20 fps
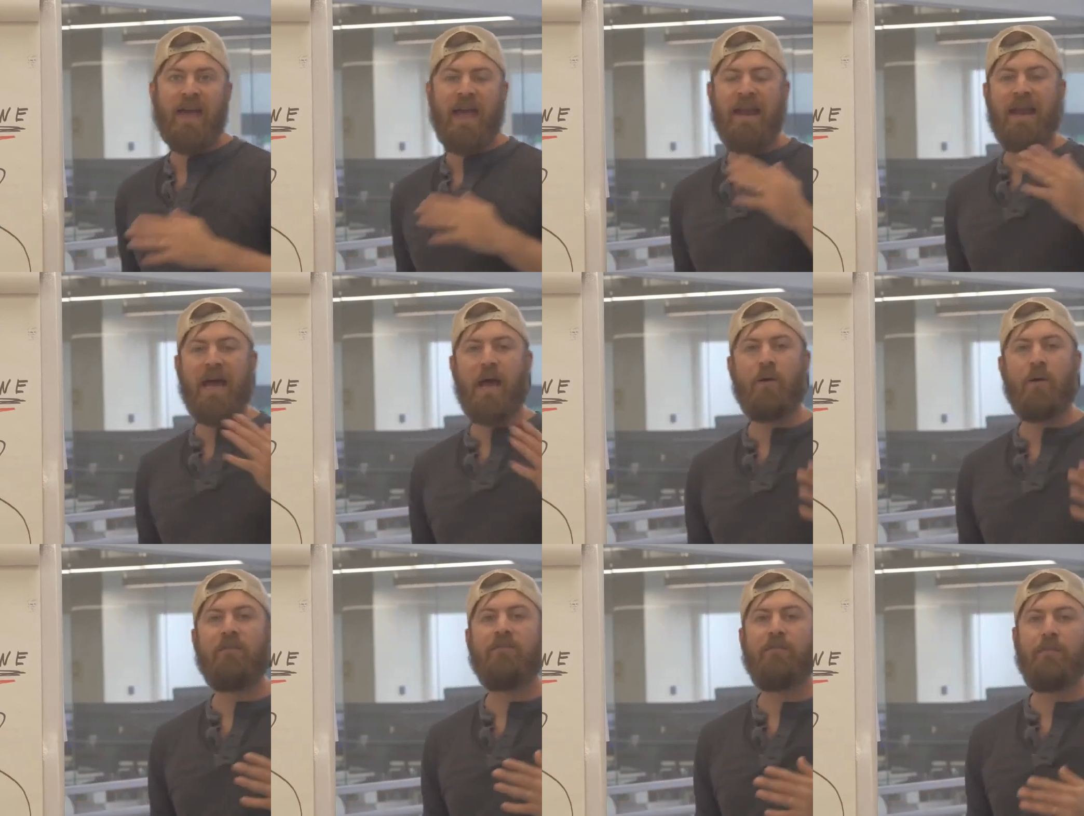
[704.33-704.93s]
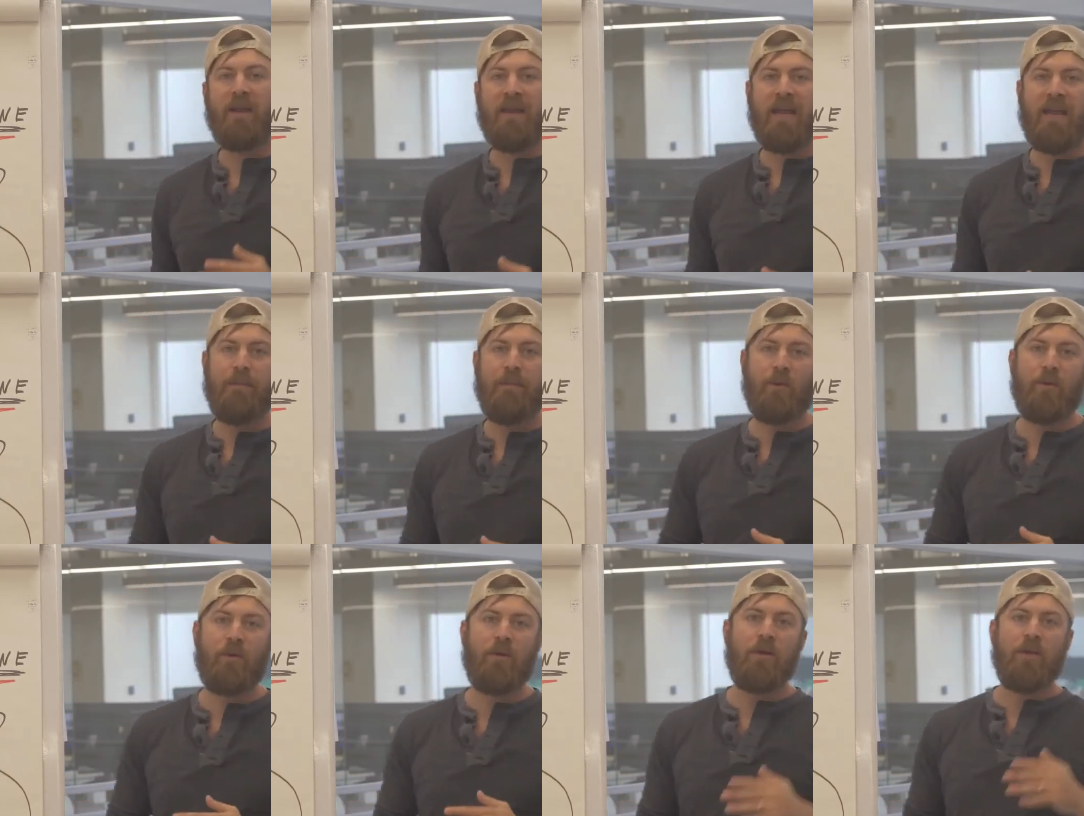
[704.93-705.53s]
and how I've been
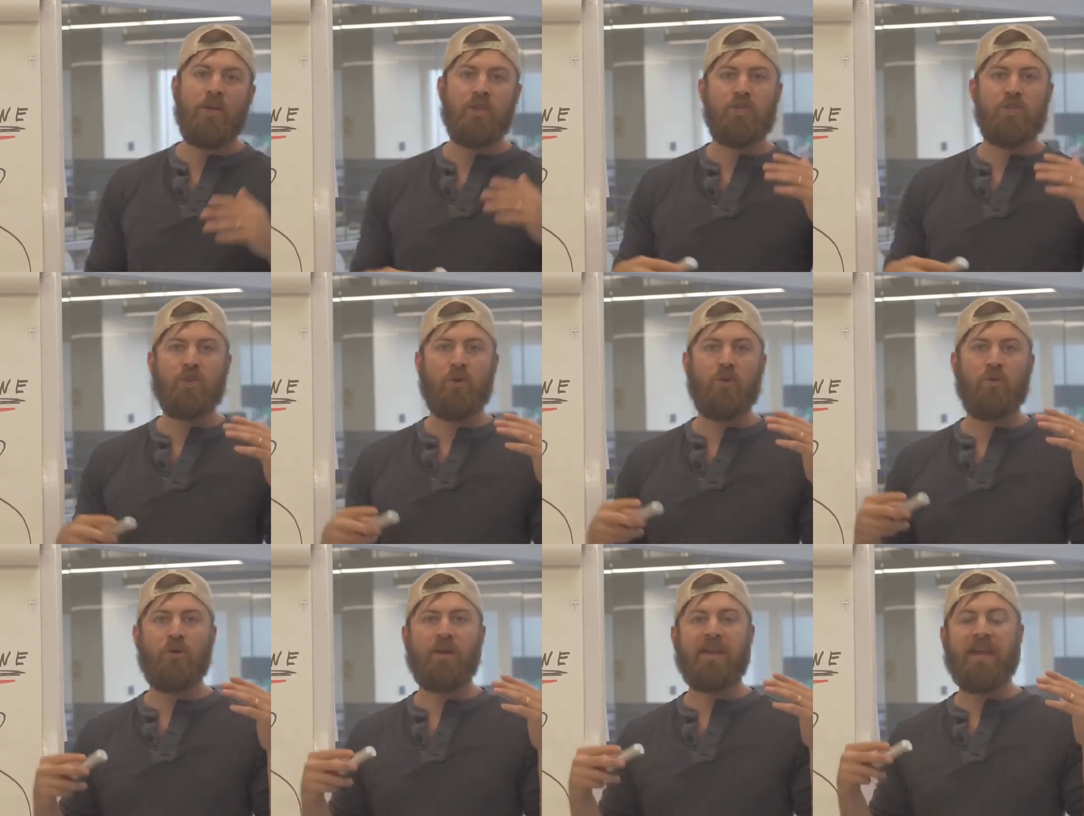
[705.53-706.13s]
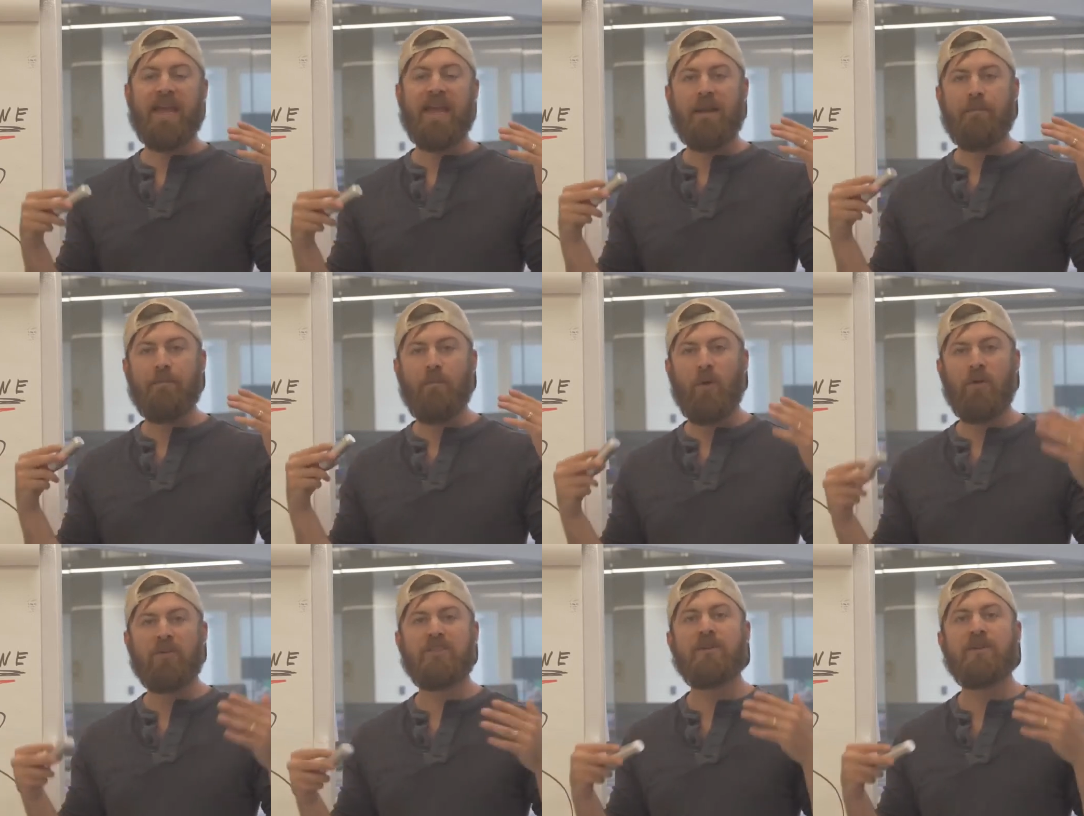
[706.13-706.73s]
able to create
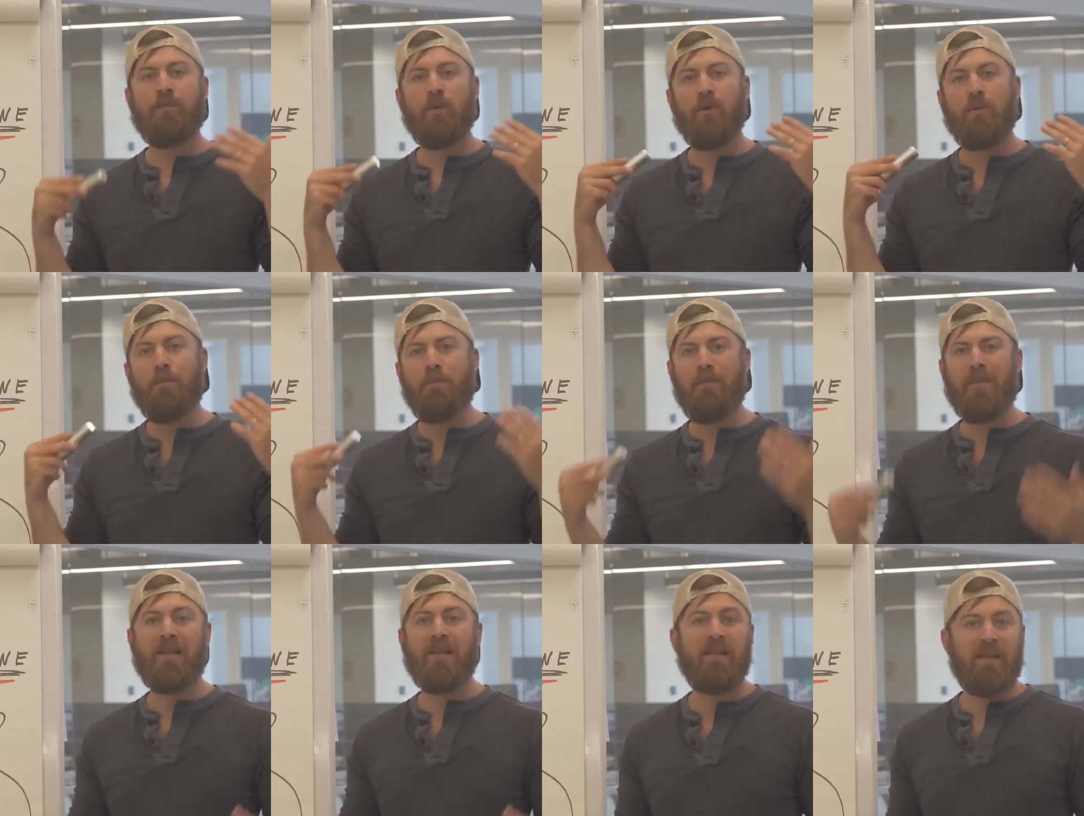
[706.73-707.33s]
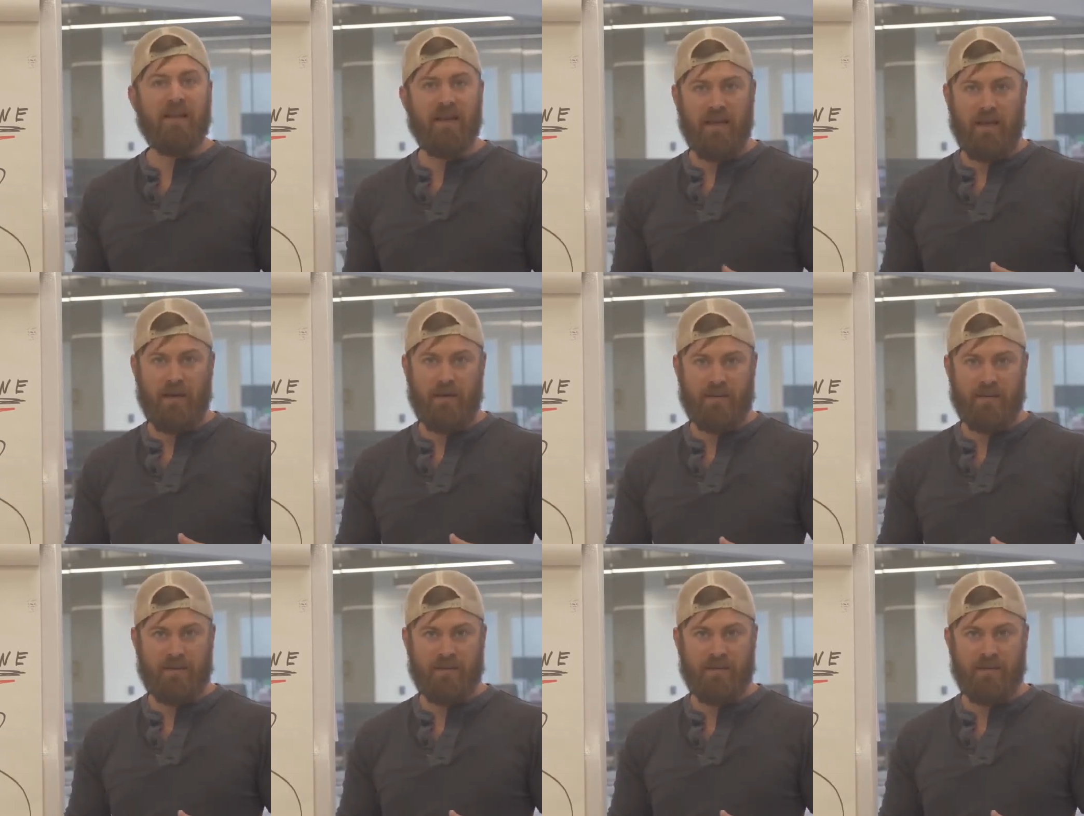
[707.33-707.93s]
multiple
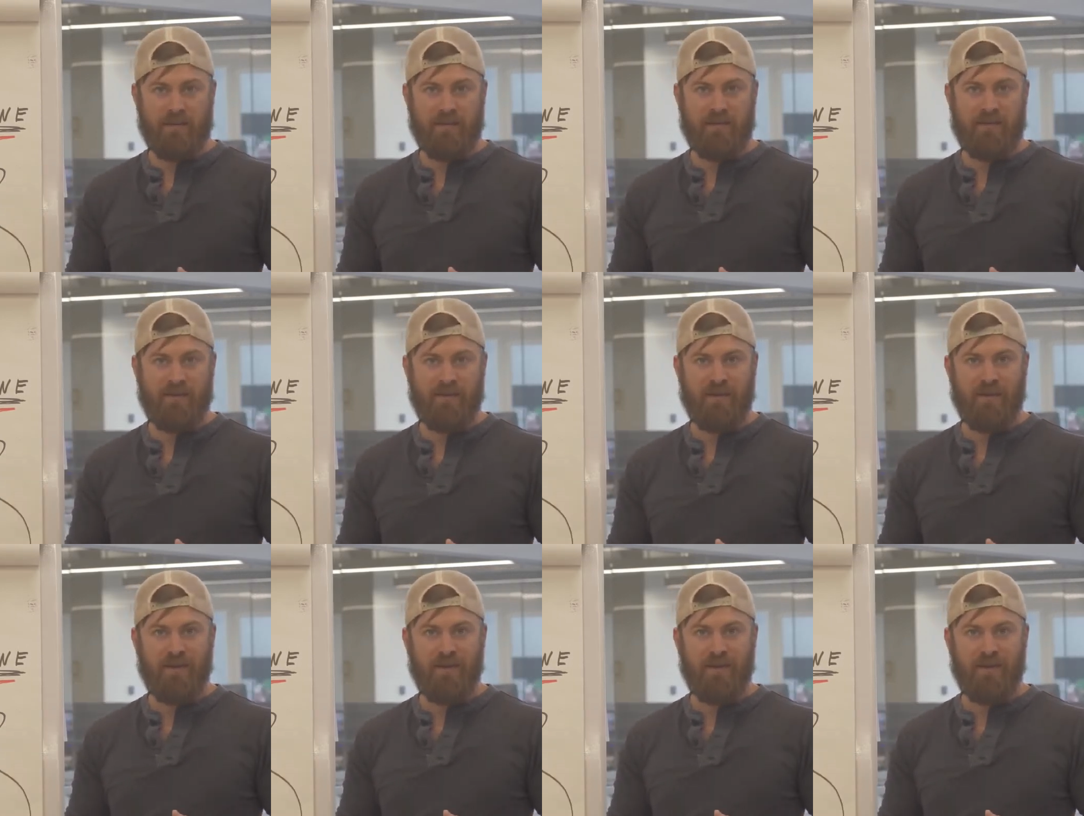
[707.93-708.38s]
millionaires